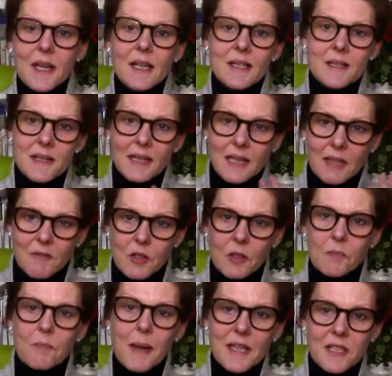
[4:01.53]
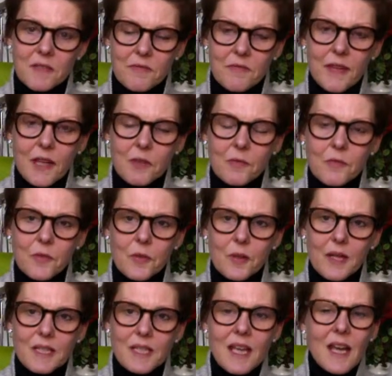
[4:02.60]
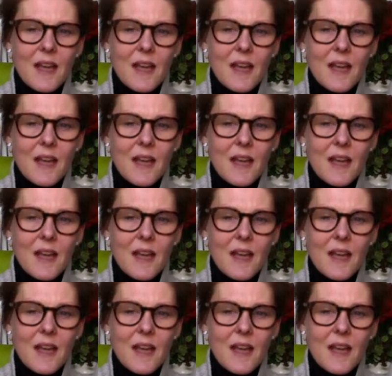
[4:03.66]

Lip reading: Does that give you a better feel for it?